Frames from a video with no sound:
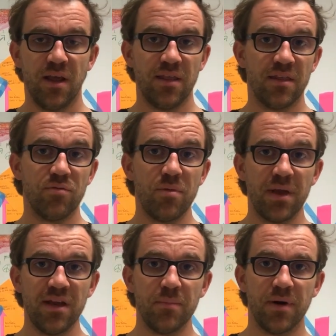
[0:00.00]
And then the
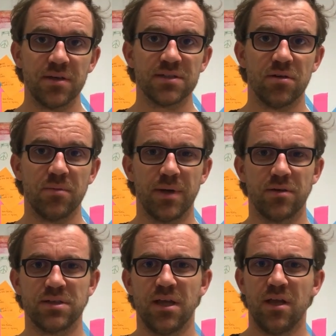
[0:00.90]
remaining part is all
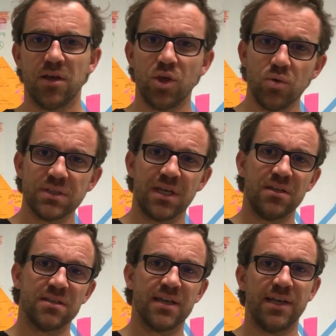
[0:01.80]
about
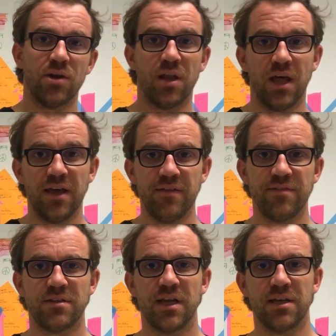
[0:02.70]
using Design Your Life
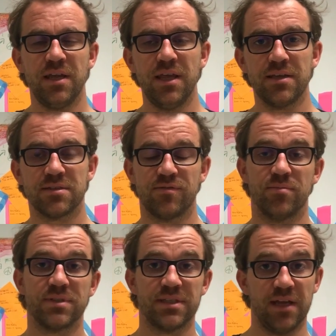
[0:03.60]
and the techniques
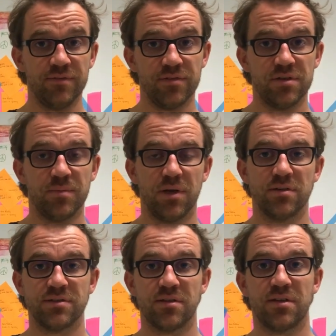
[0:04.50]
from Stanford, but
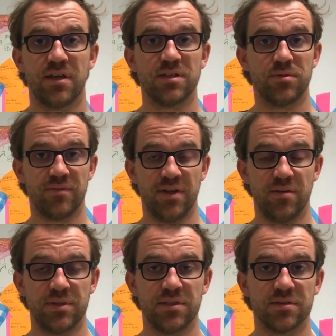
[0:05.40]
also the things we
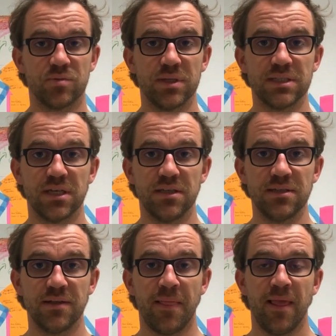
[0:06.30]
developed here in Switzerland,